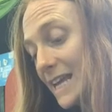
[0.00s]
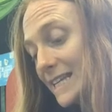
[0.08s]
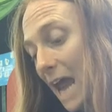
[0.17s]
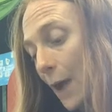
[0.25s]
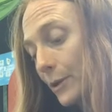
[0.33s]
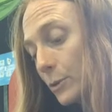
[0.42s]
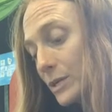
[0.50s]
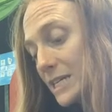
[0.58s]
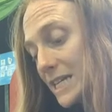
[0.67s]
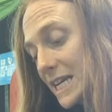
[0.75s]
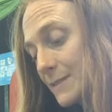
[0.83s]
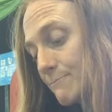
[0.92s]
Now it would
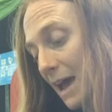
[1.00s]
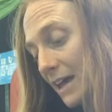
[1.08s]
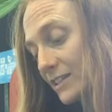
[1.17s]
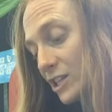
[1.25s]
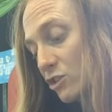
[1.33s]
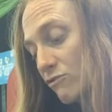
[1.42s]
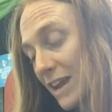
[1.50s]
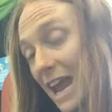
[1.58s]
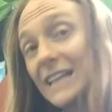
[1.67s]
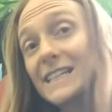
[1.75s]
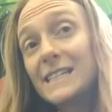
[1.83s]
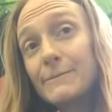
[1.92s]
need math to
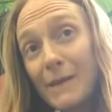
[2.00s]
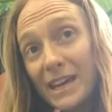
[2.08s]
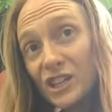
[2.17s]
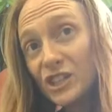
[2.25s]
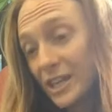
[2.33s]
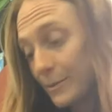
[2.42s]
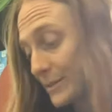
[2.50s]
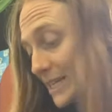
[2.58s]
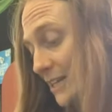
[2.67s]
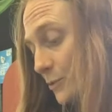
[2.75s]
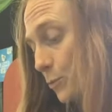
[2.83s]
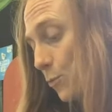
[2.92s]
create spaceships
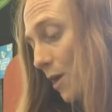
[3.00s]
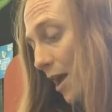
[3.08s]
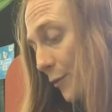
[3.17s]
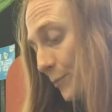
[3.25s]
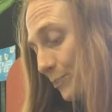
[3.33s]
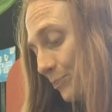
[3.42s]
as well.